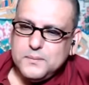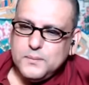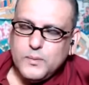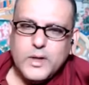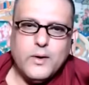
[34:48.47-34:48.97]

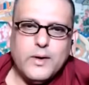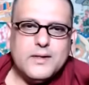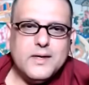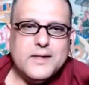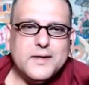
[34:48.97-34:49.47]
you know, in
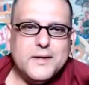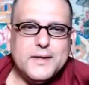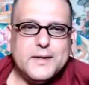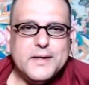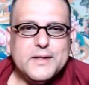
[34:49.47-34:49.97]

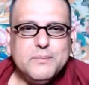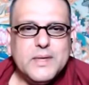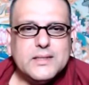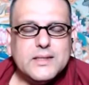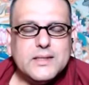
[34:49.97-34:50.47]
the
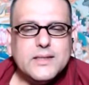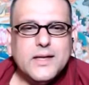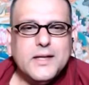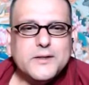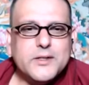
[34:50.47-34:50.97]
business and
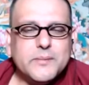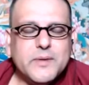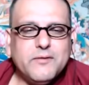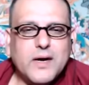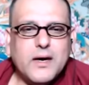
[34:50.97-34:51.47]
leadership
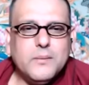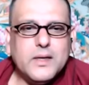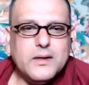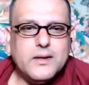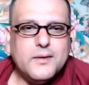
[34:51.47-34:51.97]

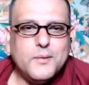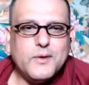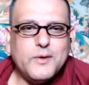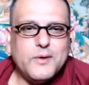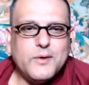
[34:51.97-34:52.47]
environment, one
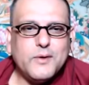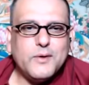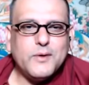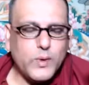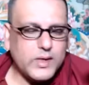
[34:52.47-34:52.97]
of the popular
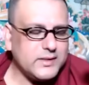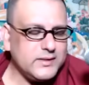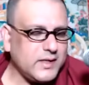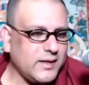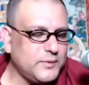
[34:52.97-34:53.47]
questions,
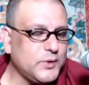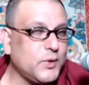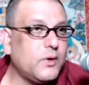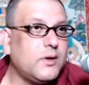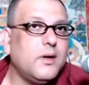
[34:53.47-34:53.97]
and I'm
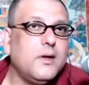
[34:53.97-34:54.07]
sure